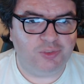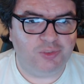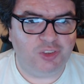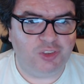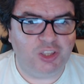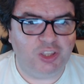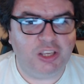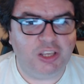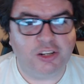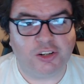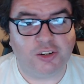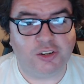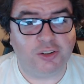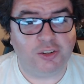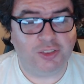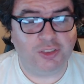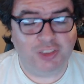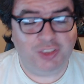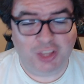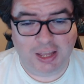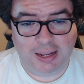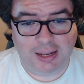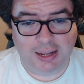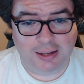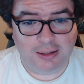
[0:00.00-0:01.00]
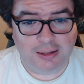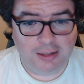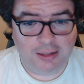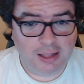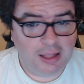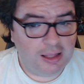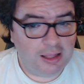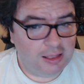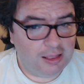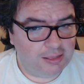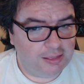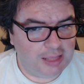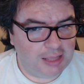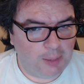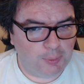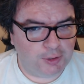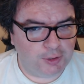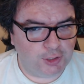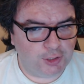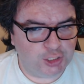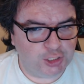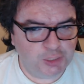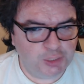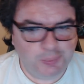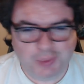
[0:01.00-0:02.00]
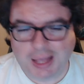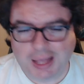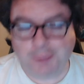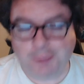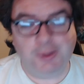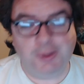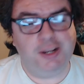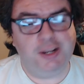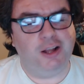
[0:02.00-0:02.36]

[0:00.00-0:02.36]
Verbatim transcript: theater thing. That would also that would